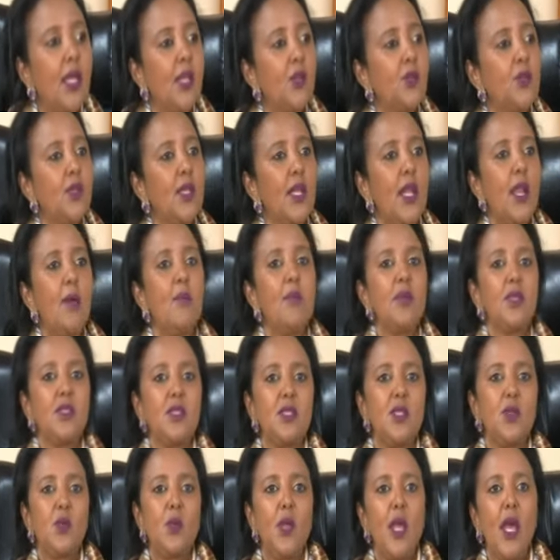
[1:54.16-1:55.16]
to the numbers
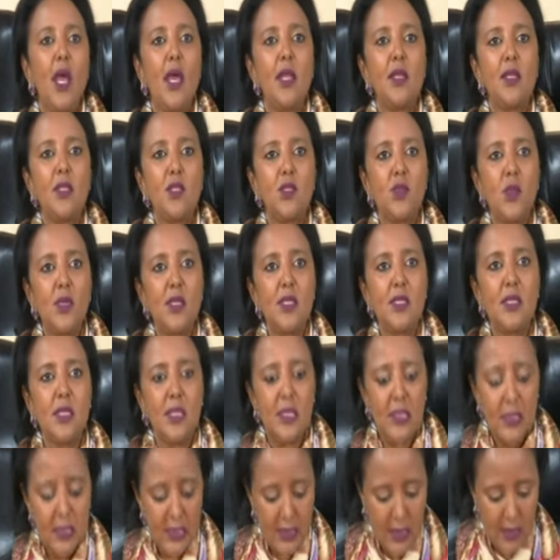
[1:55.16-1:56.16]
that we had in
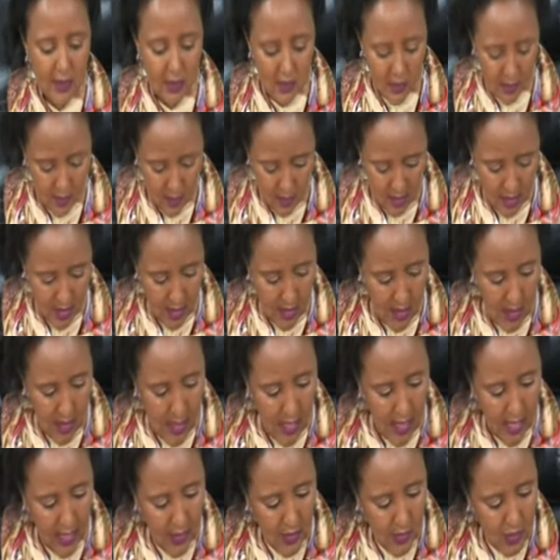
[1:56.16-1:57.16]
2016
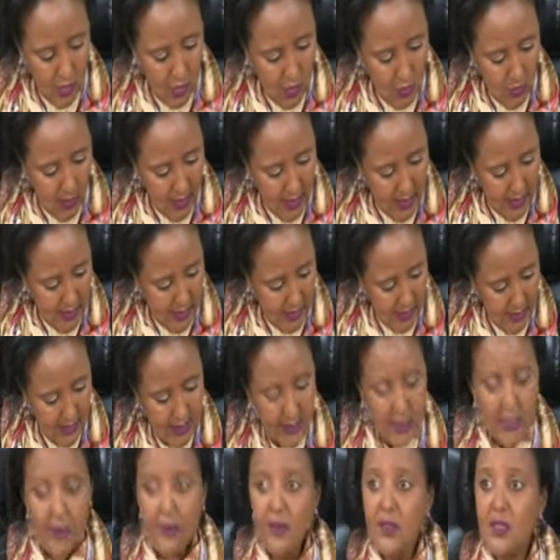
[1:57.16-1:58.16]
and
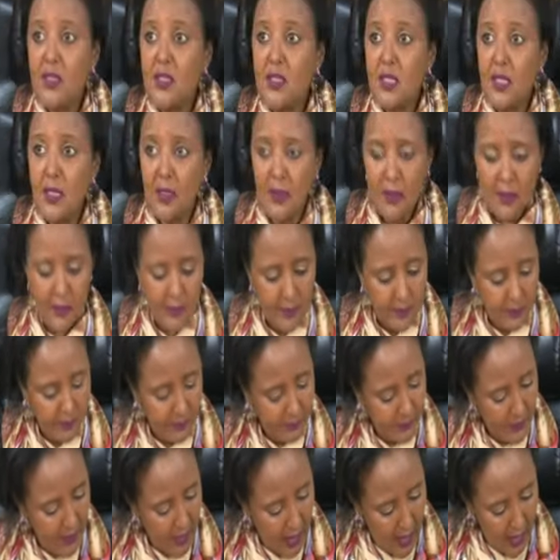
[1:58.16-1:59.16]
2017.
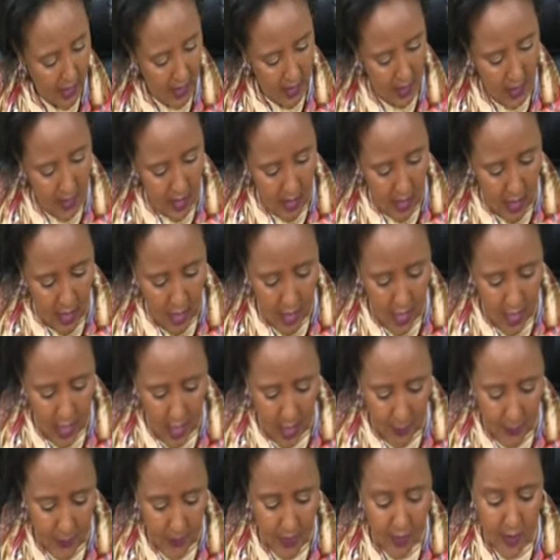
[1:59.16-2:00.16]

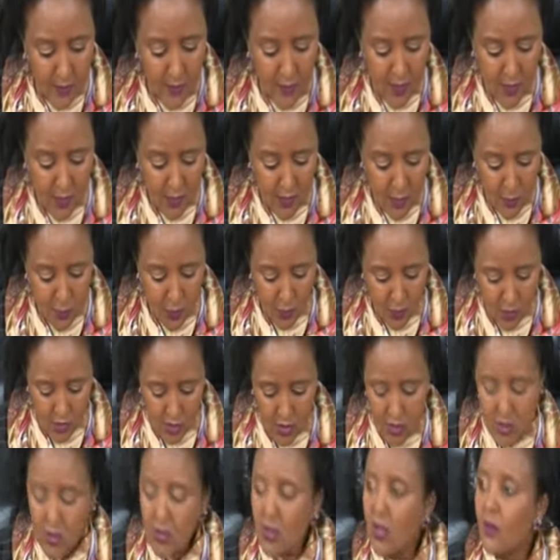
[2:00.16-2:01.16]
A preliminary
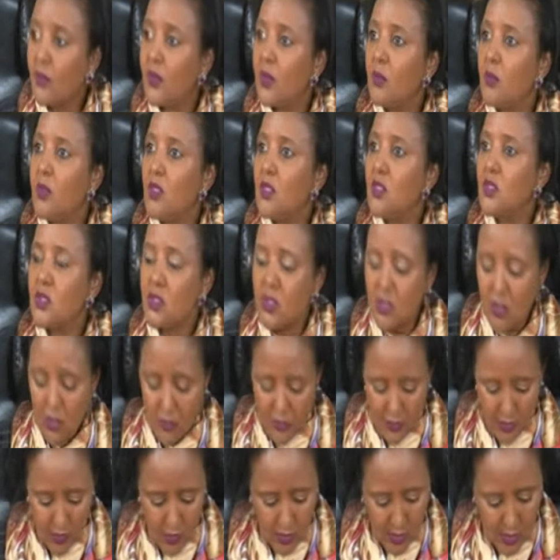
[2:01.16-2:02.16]
report of the Ministry
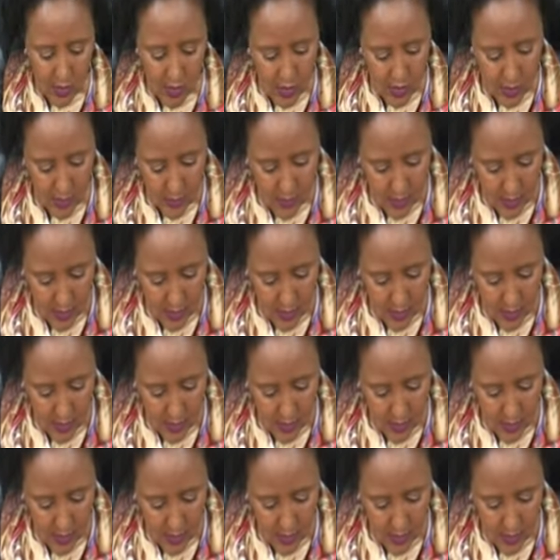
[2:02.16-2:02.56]
of Education